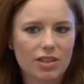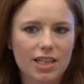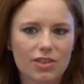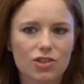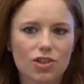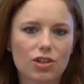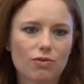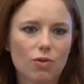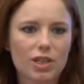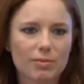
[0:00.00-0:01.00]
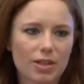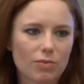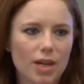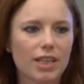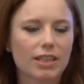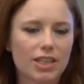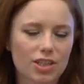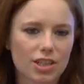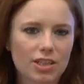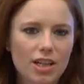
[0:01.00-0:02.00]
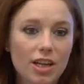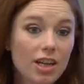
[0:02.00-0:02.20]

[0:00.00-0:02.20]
on Licensure Enforcement and Regulation,